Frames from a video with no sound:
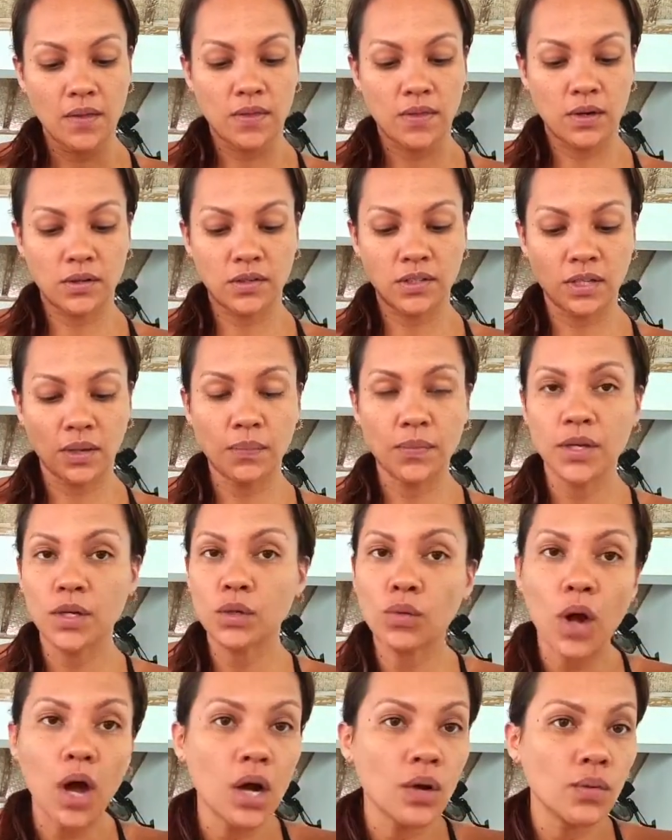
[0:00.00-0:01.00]
There's
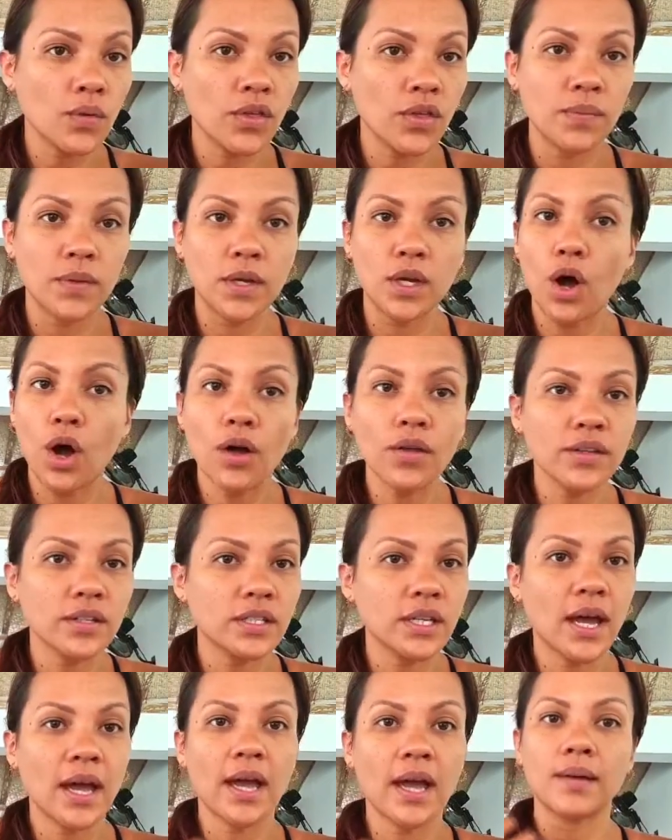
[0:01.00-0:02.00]
something wrong with me all the
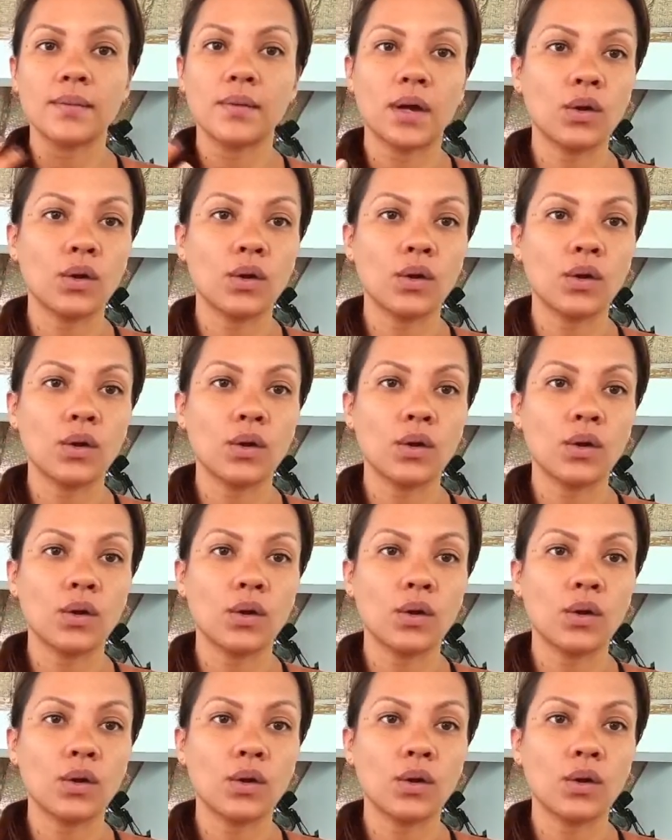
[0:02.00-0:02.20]
time.